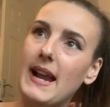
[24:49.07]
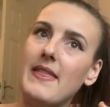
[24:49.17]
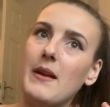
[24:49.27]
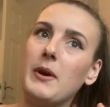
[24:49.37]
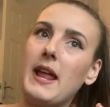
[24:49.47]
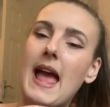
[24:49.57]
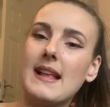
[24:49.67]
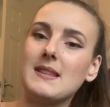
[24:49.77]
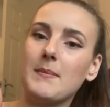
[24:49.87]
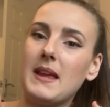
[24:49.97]
And then when I
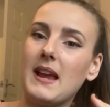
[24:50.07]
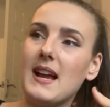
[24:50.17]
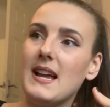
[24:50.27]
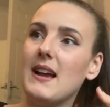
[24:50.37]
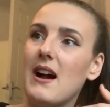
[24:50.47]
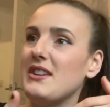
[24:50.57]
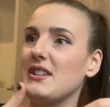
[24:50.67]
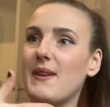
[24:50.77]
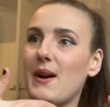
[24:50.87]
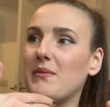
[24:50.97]
ate something, I, I
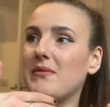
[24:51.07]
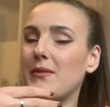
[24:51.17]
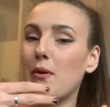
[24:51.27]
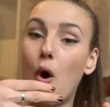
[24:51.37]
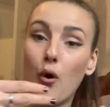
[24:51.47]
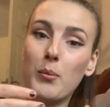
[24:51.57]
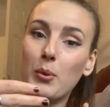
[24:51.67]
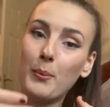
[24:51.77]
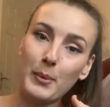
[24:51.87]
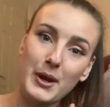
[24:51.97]
just felt
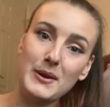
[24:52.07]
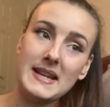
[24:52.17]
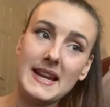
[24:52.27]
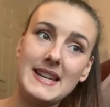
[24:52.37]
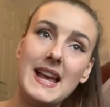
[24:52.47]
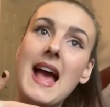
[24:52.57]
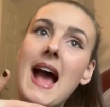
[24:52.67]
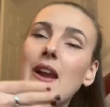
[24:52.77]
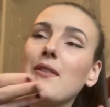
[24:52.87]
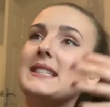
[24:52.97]
horrible and bloated
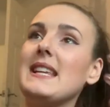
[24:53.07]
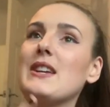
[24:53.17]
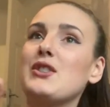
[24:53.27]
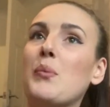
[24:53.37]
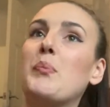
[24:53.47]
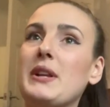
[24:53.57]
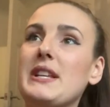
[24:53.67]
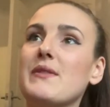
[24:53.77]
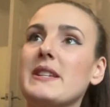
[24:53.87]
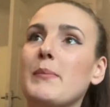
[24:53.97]
and obviously that's your
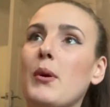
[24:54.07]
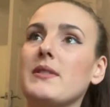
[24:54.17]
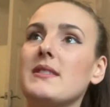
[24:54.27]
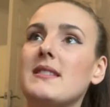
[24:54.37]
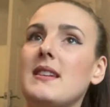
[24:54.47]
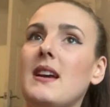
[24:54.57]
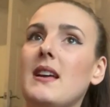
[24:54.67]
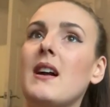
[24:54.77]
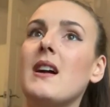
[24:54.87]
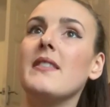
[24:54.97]
body's response to
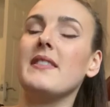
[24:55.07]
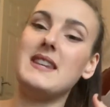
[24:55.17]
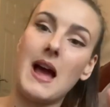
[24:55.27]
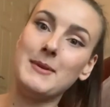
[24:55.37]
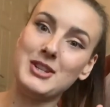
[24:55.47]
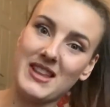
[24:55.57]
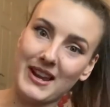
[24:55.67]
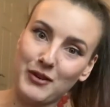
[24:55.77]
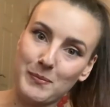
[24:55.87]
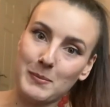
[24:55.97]
the damage
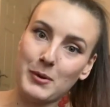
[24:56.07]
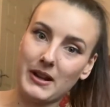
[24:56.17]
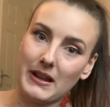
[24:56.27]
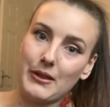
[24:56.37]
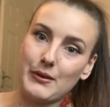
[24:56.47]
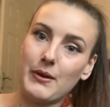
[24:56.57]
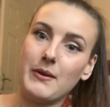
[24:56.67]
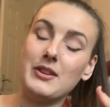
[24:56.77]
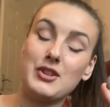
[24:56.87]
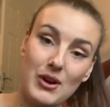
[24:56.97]
that you've been putting it through
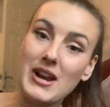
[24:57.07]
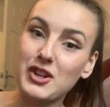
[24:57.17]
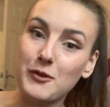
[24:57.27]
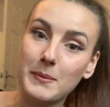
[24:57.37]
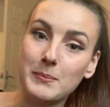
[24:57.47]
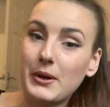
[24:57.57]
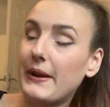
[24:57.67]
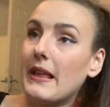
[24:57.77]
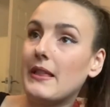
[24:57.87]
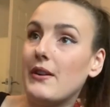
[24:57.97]
and the stress you've been
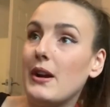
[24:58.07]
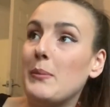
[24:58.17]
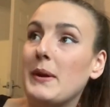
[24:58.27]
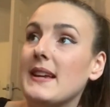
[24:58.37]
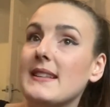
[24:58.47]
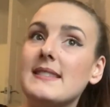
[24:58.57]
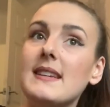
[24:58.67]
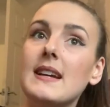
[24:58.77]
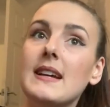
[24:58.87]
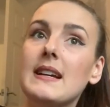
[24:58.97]
putting it through because
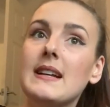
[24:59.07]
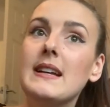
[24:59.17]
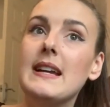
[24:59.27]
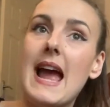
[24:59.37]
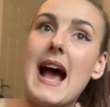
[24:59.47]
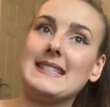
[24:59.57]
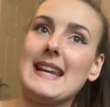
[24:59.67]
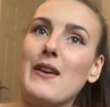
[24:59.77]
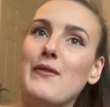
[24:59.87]
it hasn't had